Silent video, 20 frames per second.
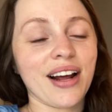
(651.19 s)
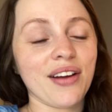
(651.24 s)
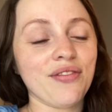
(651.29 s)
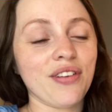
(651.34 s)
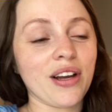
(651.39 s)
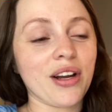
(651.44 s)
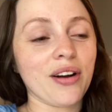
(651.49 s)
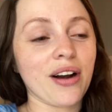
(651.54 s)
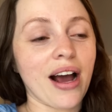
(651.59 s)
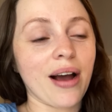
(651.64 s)
I
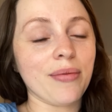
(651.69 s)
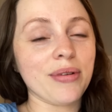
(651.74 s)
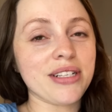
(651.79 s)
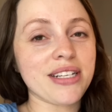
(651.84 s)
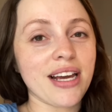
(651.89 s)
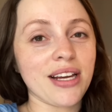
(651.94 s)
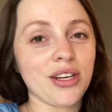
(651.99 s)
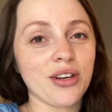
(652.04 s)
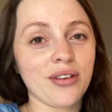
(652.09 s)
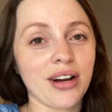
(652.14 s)
figured I would
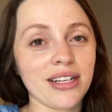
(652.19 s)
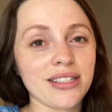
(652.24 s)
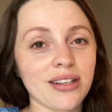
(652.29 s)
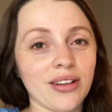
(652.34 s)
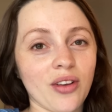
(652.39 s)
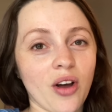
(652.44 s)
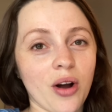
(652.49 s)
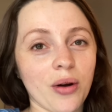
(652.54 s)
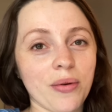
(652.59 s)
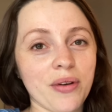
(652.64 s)
take you guys
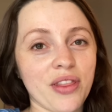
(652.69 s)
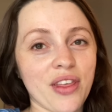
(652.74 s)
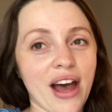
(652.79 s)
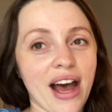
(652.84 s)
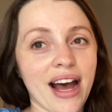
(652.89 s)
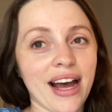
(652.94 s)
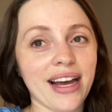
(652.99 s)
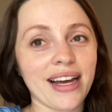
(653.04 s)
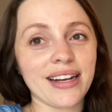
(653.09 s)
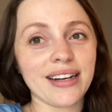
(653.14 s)
along with
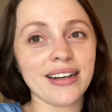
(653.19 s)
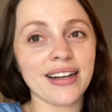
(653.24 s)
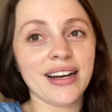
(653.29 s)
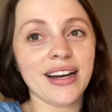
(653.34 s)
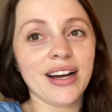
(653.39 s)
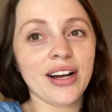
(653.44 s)
that and